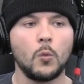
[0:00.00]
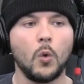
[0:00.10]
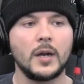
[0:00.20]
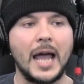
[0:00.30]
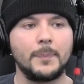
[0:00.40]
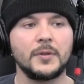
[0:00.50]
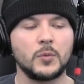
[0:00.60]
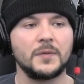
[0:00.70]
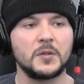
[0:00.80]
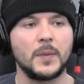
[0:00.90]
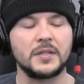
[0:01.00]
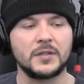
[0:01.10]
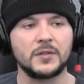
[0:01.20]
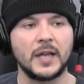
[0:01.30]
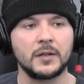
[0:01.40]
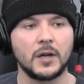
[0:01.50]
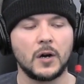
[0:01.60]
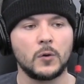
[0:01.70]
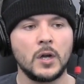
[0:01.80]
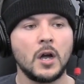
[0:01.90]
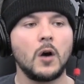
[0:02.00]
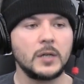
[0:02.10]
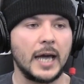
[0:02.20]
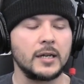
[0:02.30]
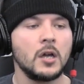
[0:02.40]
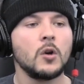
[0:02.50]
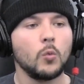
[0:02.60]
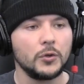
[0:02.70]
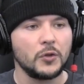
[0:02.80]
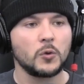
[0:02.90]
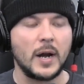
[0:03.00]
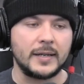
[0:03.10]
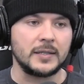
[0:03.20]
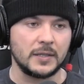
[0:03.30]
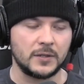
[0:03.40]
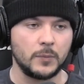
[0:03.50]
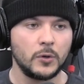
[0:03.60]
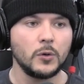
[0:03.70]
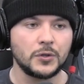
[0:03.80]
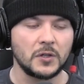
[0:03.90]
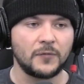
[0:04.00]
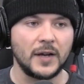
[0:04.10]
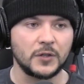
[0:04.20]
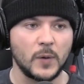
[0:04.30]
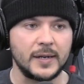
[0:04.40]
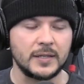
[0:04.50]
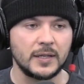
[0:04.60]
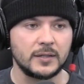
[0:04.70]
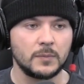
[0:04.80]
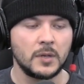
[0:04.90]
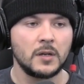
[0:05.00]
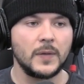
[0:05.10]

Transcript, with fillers: What happens when these businesses then go, okay, we'll do the rating system? Who certifies the rating system?